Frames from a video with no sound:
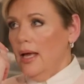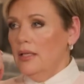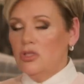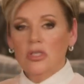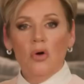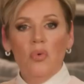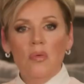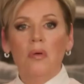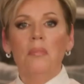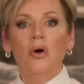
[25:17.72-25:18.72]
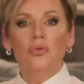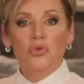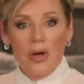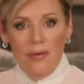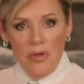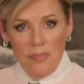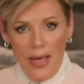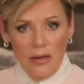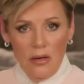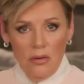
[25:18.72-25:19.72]
And so we were both driving
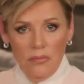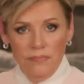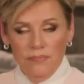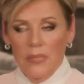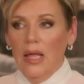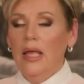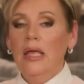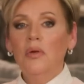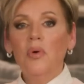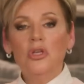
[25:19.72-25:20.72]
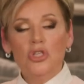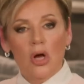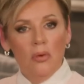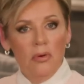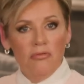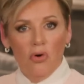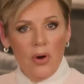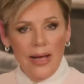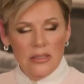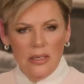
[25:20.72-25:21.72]
back home. He reached home
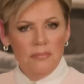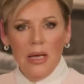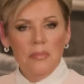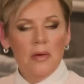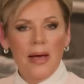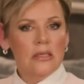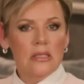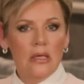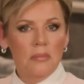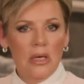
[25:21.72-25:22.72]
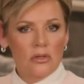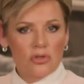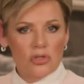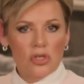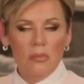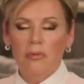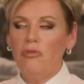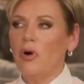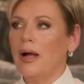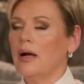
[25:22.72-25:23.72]
before I did, maybe about 10 minutes or so
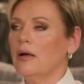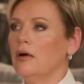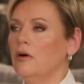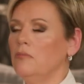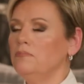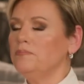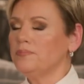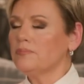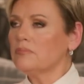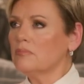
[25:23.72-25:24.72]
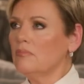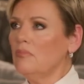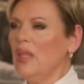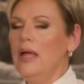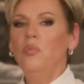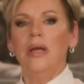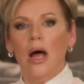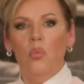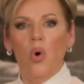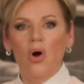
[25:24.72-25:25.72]
before I got home. And when
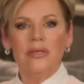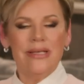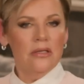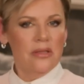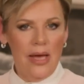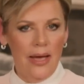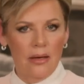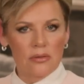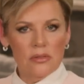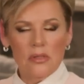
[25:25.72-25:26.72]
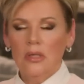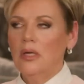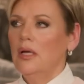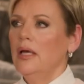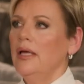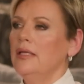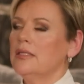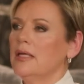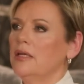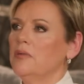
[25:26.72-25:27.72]
I walked into the house, he
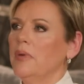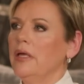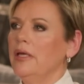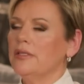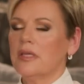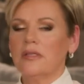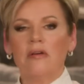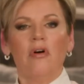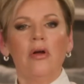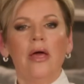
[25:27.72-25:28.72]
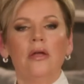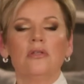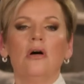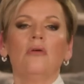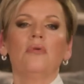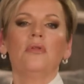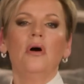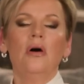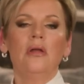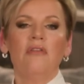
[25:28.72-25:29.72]
said to me, he says, I've already had a talk with
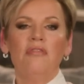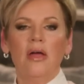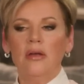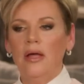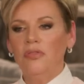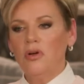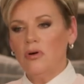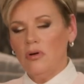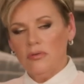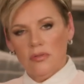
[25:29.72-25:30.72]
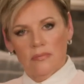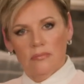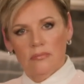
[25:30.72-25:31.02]
God and I found out the cause.